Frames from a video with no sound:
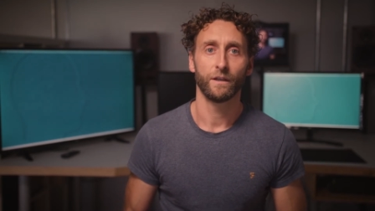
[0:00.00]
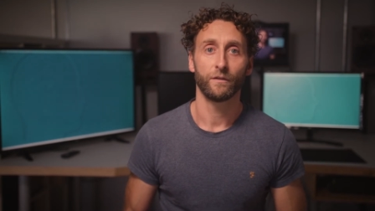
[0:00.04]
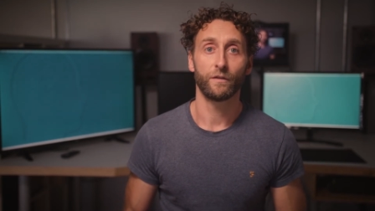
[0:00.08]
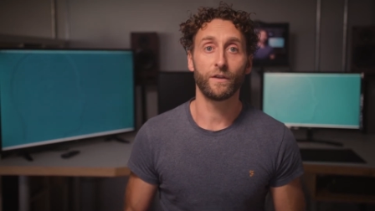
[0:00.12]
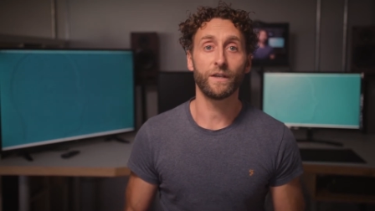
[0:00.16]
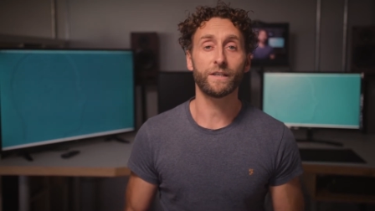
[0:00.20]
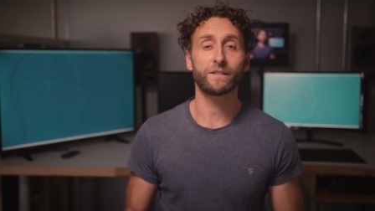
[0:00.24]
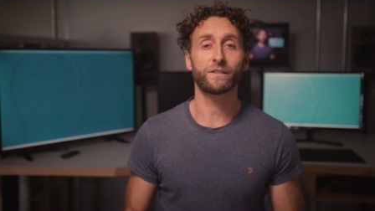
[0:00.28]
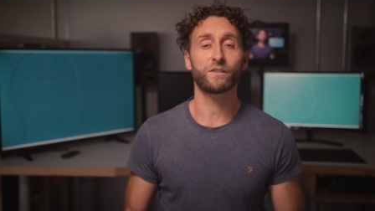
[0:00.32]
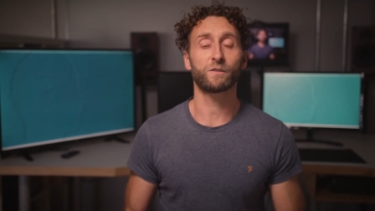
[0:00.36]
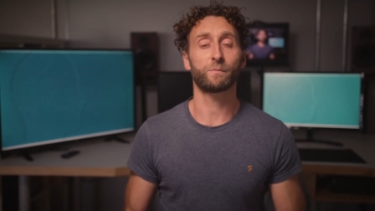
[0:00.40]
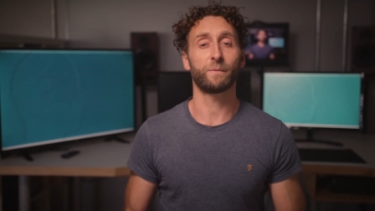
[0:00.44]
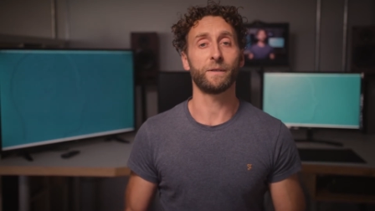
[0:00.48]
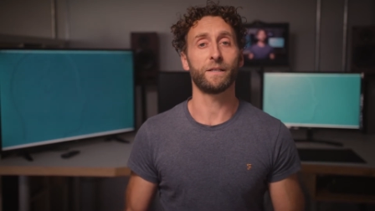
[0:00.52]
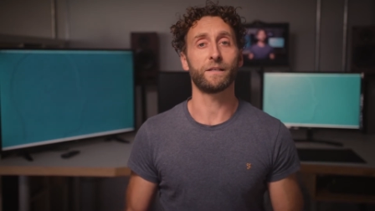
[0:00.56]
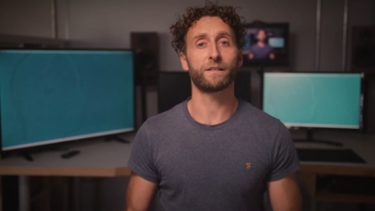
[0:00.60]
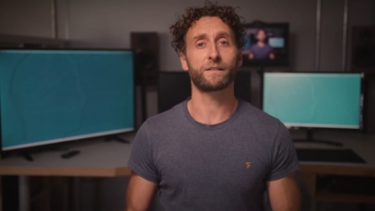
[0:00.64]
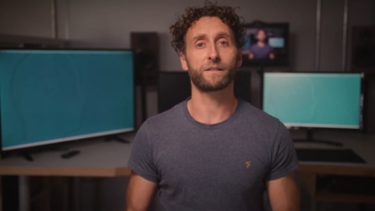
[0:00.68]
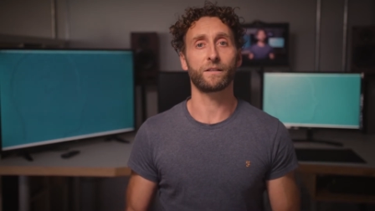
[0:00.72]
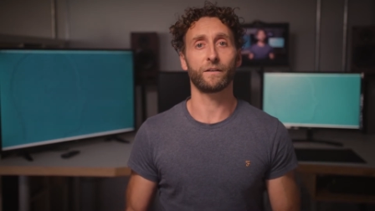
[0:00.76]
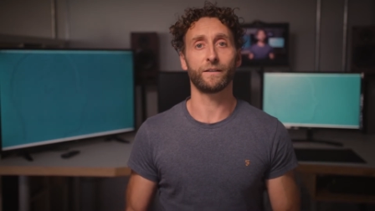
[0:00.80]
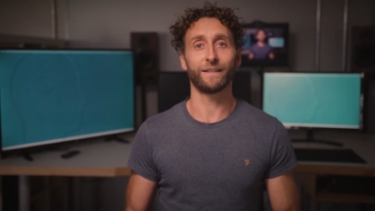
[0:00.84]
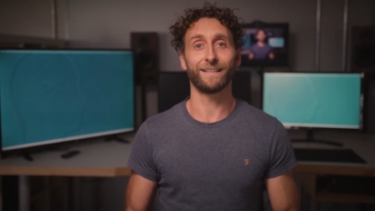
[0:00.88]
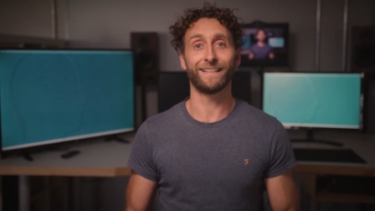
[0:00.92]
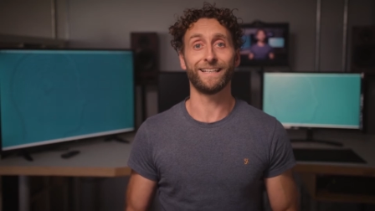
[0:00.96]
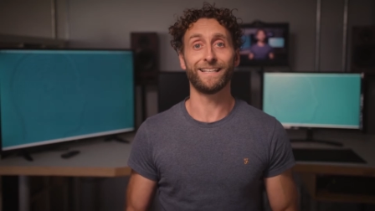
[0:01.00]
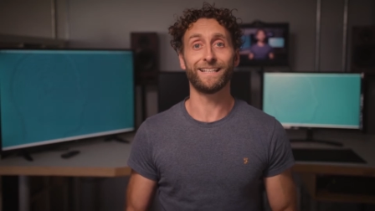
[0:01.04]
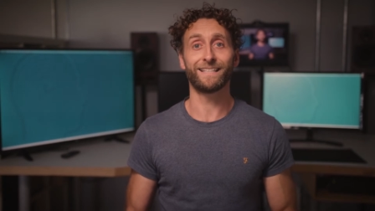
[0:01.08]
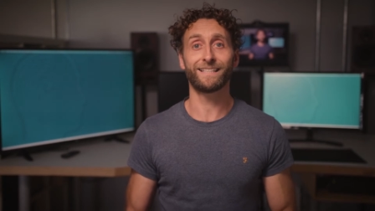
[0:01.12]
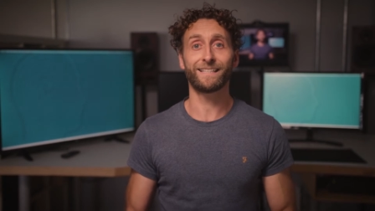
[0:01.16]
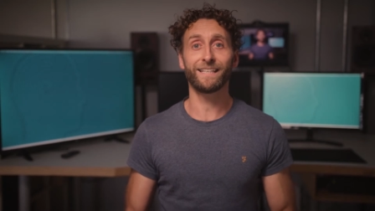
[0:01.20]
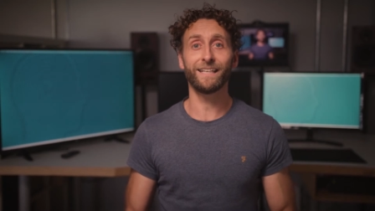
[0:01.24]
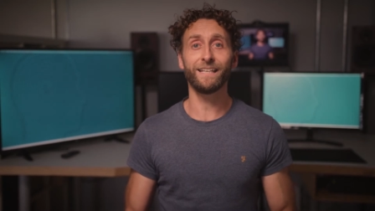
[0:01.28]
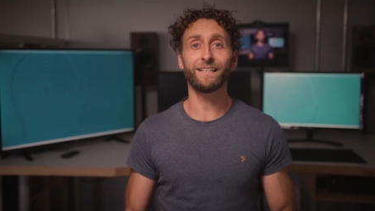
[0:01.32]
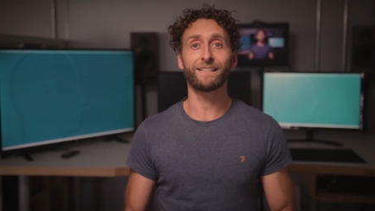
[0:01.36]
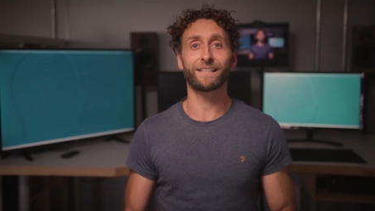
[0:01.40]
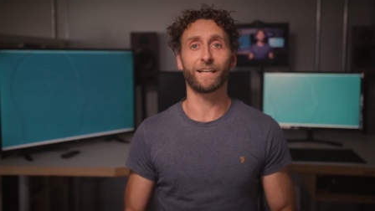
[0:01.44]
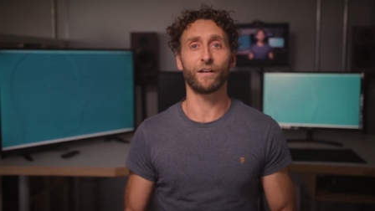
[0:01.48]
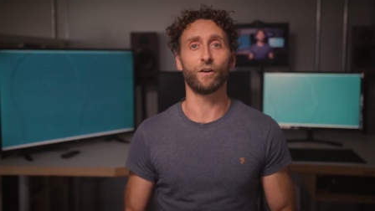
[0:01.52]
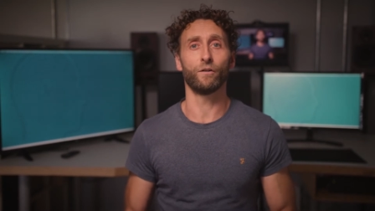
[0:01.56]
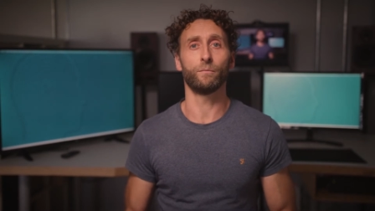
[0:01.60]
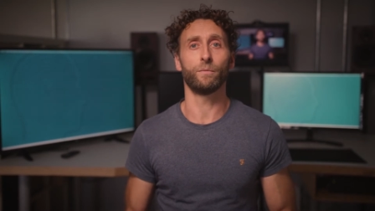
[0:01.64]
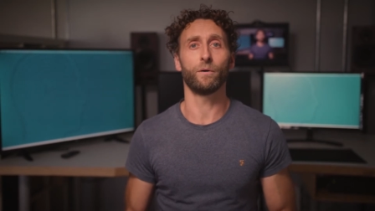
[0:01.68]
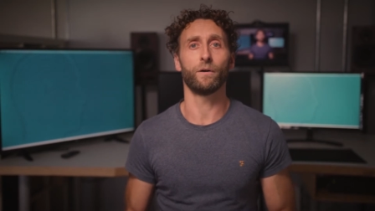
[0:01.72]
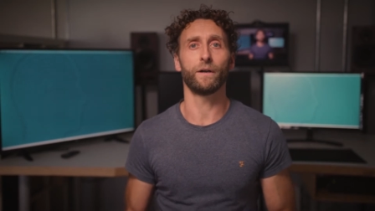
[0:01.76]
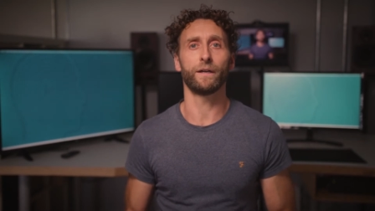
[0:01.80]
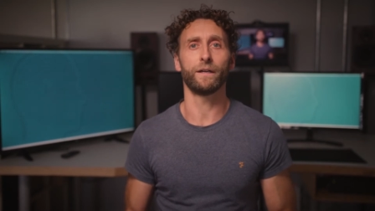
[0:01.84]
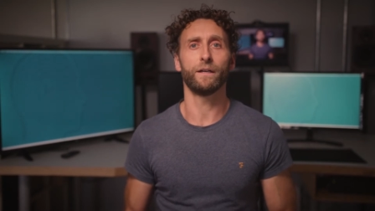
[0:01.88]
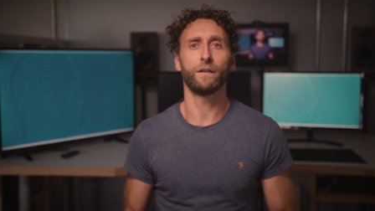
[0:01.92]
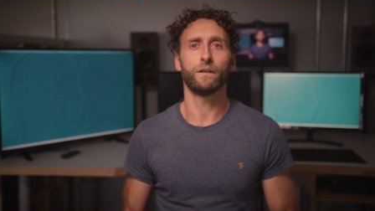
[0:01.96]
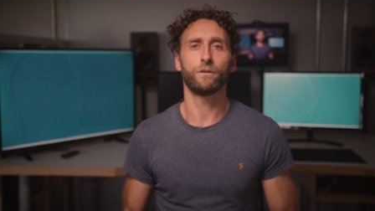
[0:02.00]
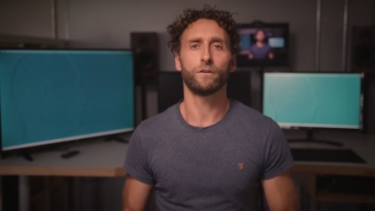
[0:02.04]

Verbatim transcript: This has been studied in detail by